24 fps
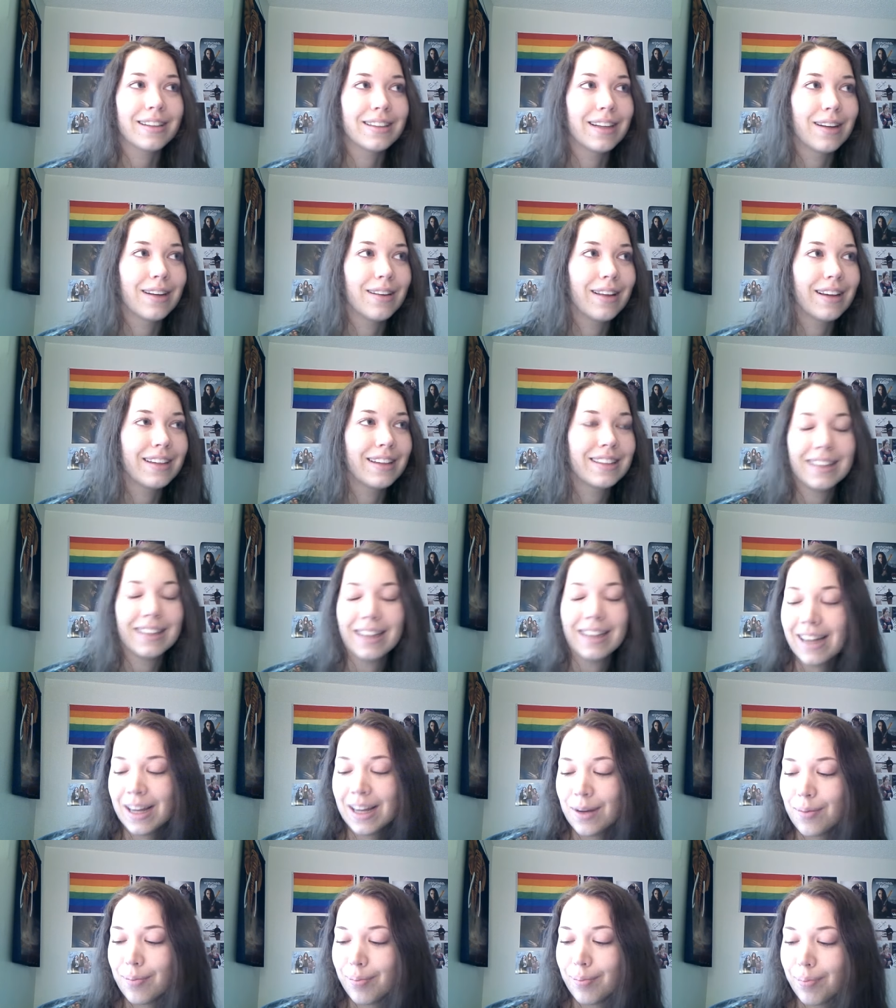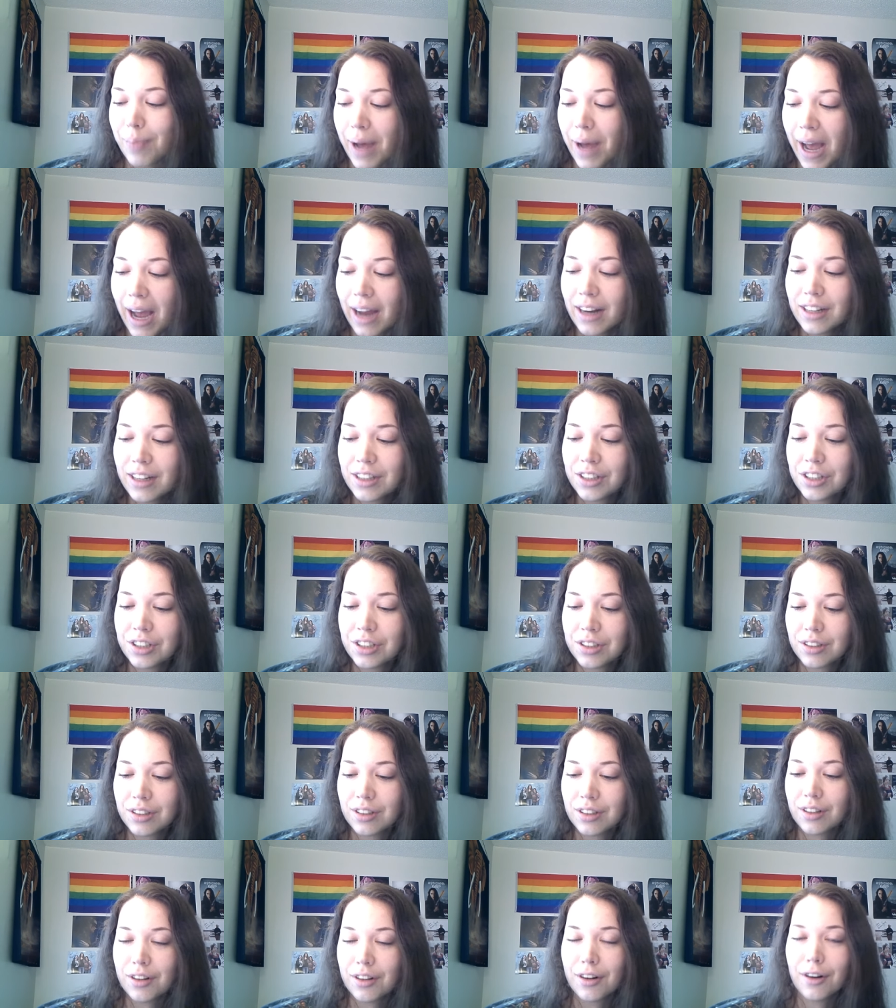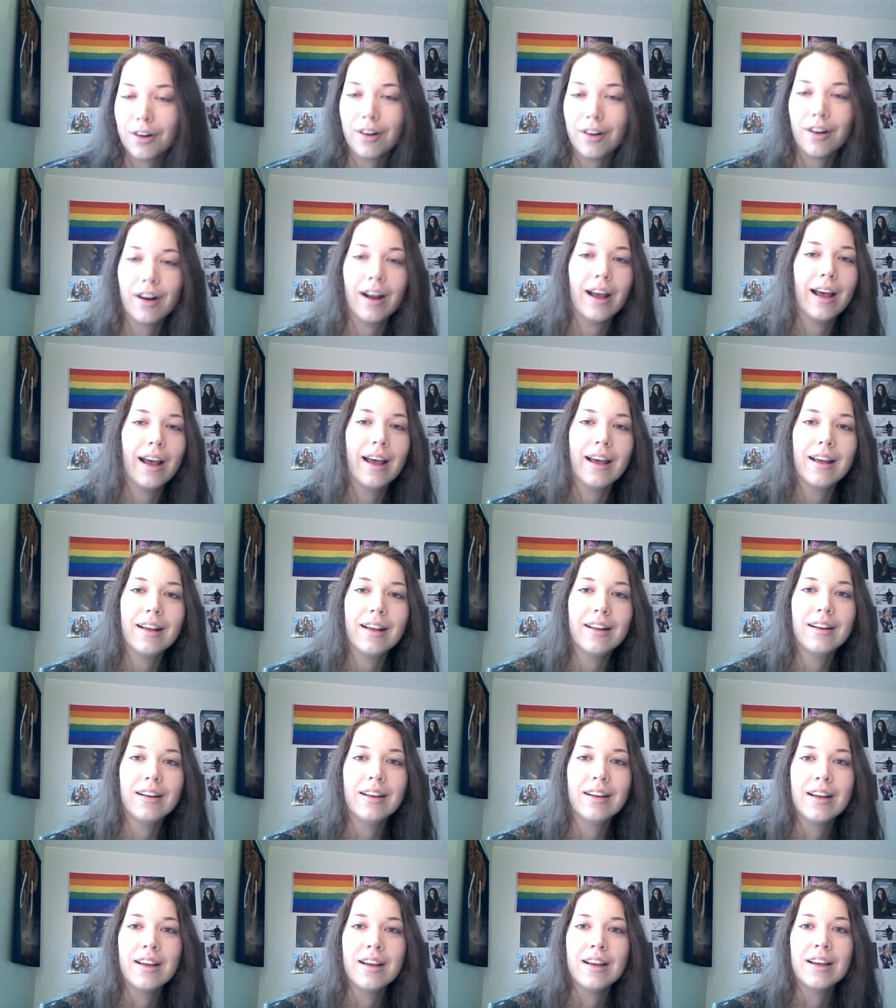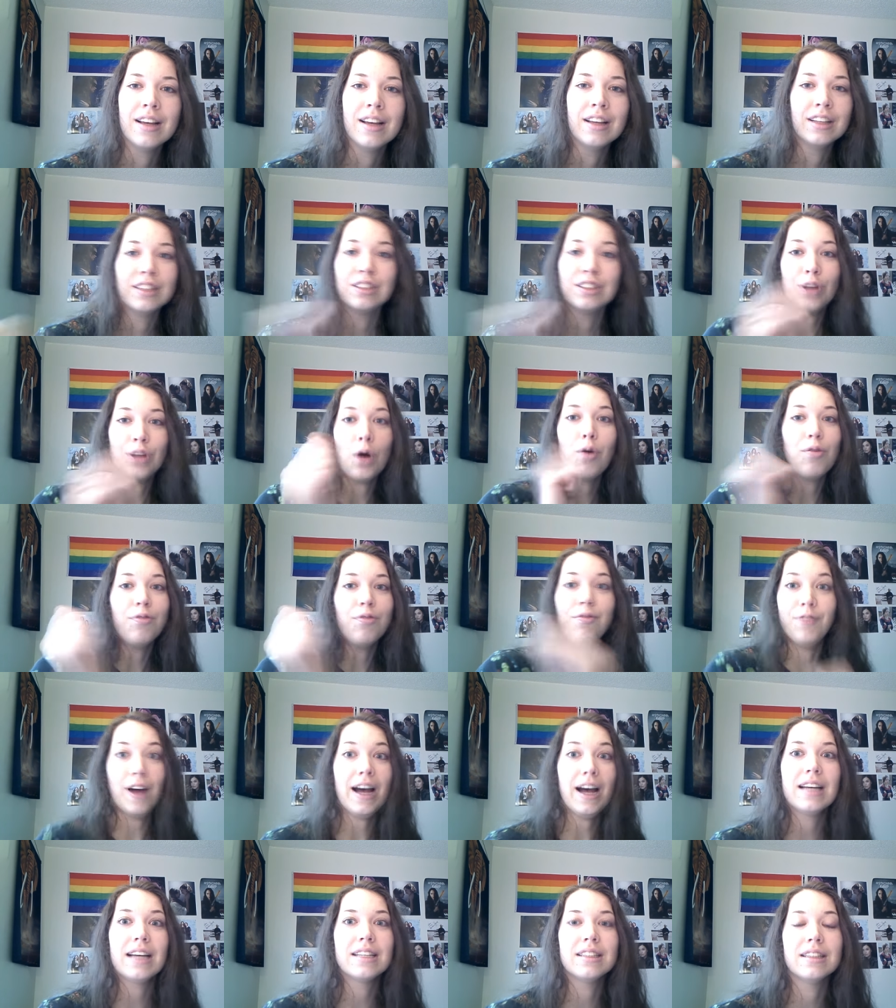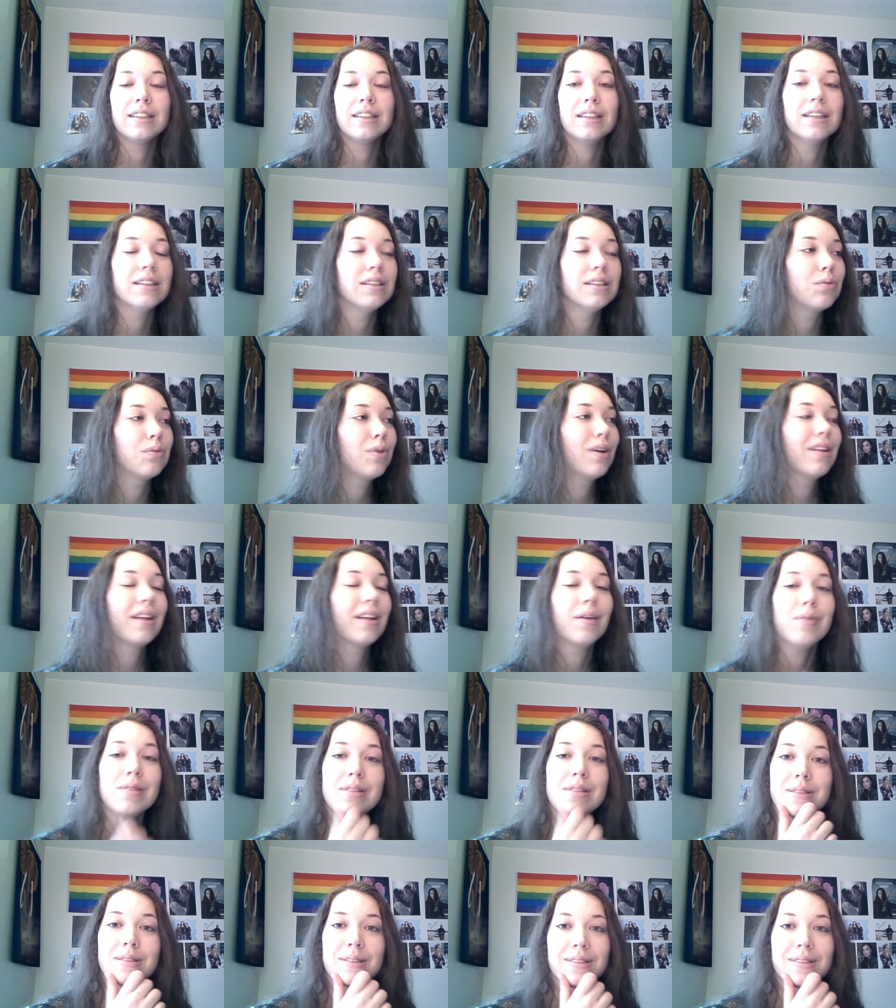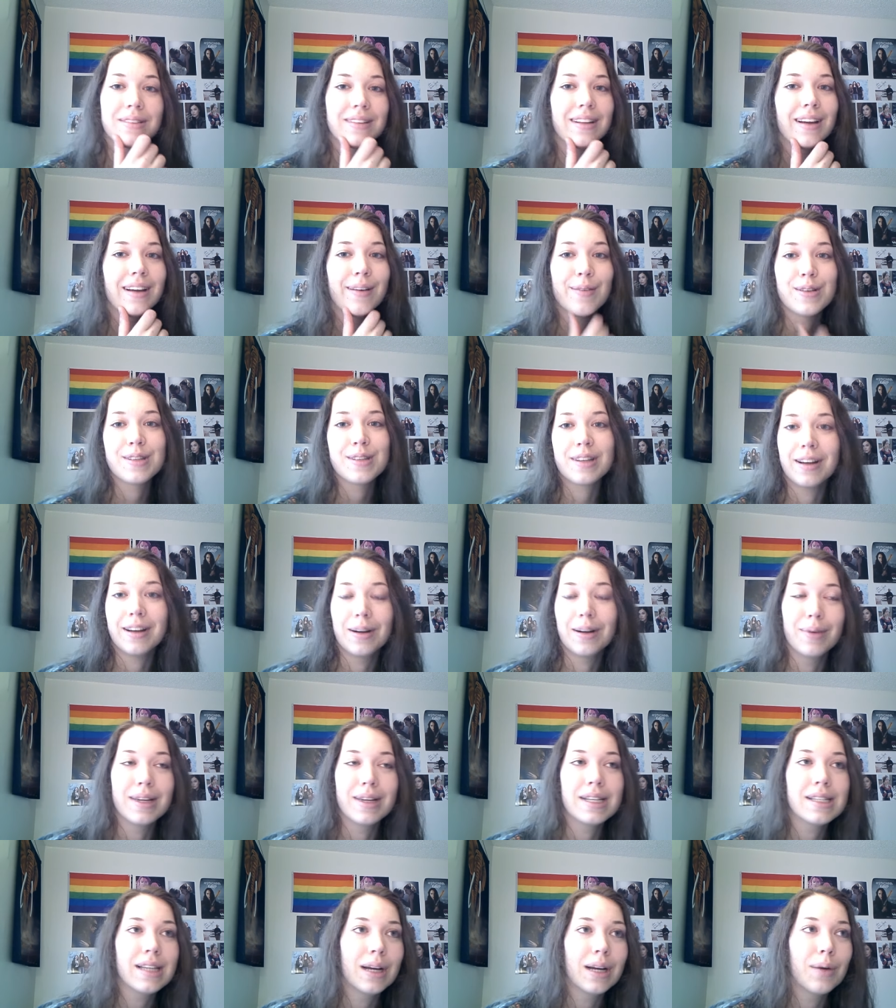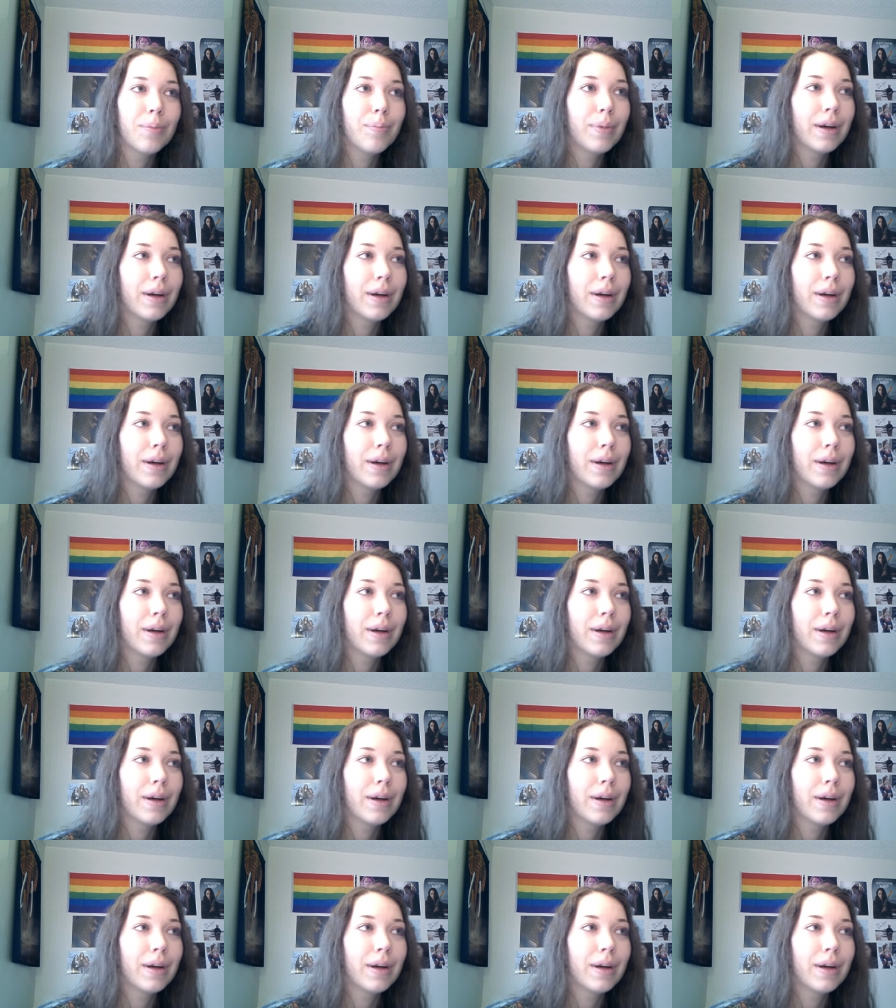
Now, like seeing him bash her head so fast against the wall, that was that was kind of messed up.